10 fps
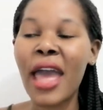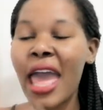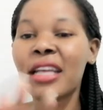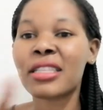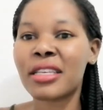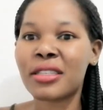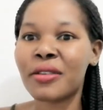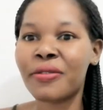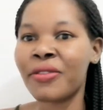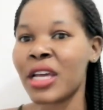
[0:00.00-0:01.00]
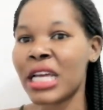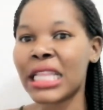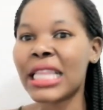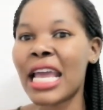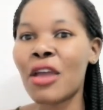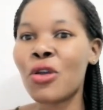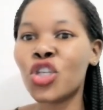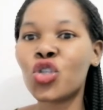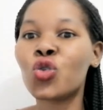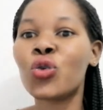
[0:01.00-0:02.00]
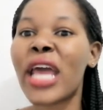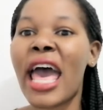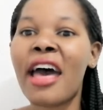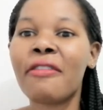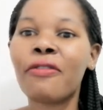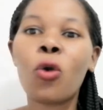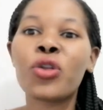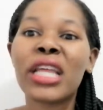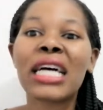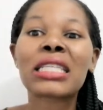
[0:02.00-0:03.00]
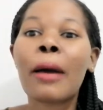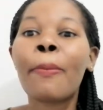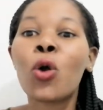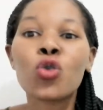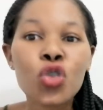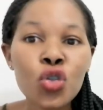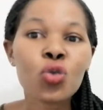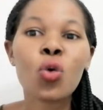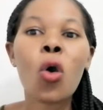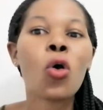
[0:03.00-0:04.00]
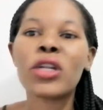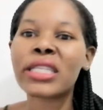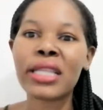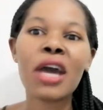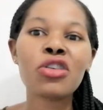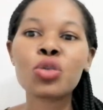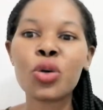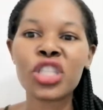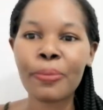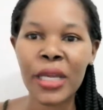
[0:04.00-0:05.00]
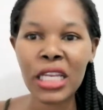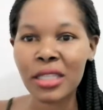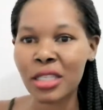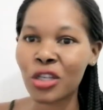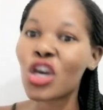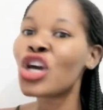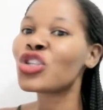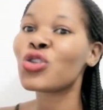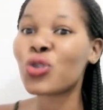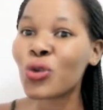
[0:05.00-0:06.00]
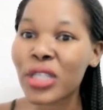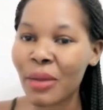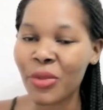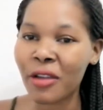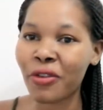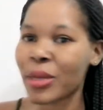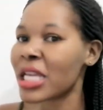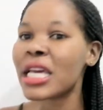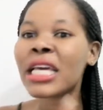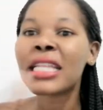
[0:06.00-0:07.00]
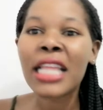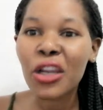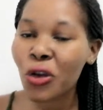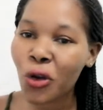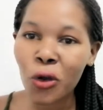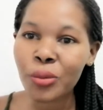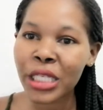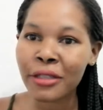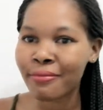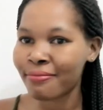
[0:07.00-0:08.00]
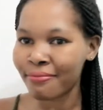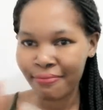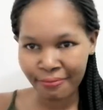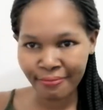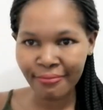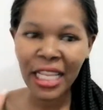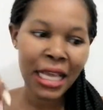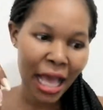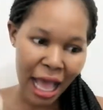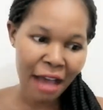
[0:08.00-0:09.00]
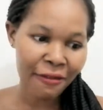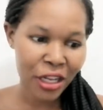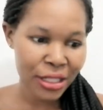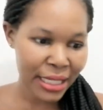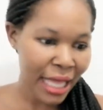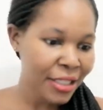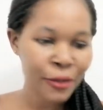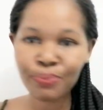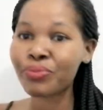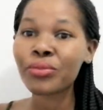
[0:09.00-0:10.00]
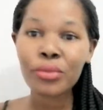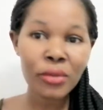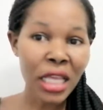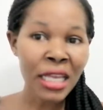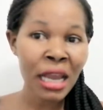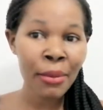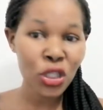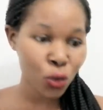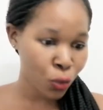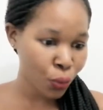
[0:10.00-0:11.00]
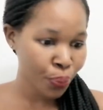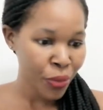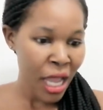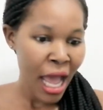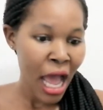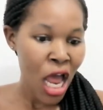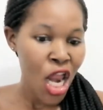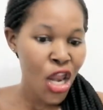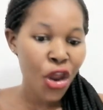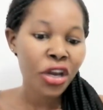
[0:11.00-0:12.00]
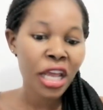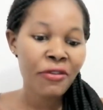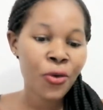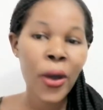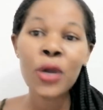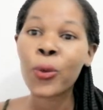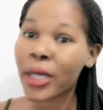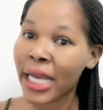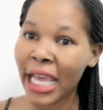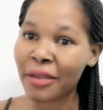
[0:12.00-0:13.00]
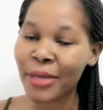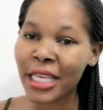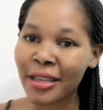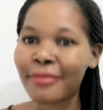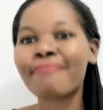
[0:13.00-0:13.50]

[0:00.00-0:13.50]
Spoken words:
act as if they should have, or they are supposed to, or it's their responsibility to do something for me. They don't owe me. I've learned that. Number two, not everyone will like me.